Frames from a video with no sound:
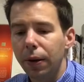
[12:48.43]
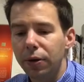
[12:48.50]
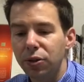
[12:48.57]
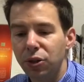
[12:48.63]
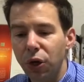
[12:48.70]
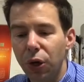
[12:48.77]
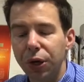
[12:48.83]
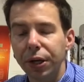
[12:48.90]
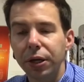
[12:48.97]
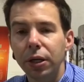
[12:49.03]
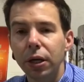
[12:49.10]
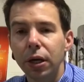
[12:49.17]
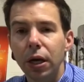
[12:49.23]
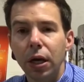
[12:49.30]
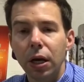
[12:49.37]
started
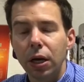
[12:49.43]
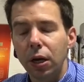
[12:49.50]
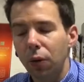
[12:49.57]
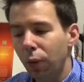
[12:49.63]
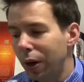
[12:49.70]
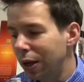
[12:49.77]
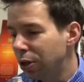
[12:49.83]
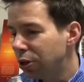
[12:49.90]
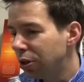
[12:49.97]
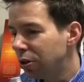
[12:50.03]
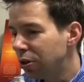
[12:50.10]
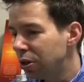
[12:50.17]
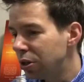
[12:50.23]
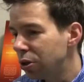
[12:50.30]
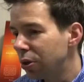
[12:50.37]
when she
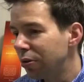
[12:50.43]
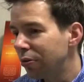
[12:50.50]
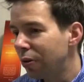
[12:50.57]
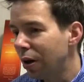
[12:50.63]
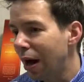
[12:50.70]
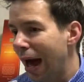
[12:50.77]
sort of